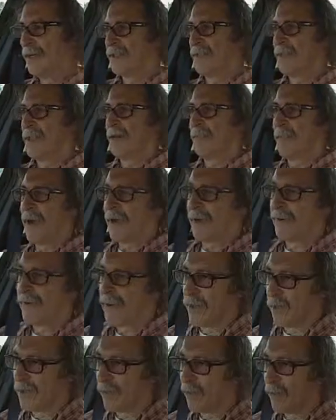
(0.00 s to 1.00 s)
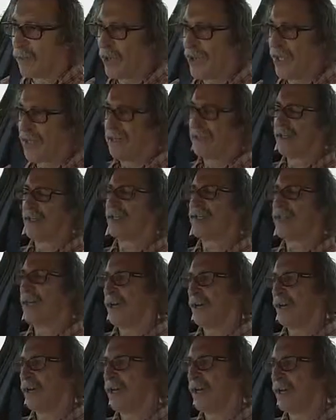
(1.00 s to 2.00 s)
So it may very well be that
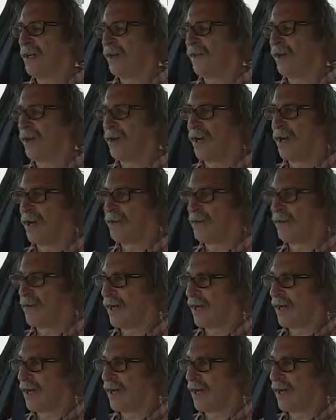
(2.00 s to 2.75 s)
Ryan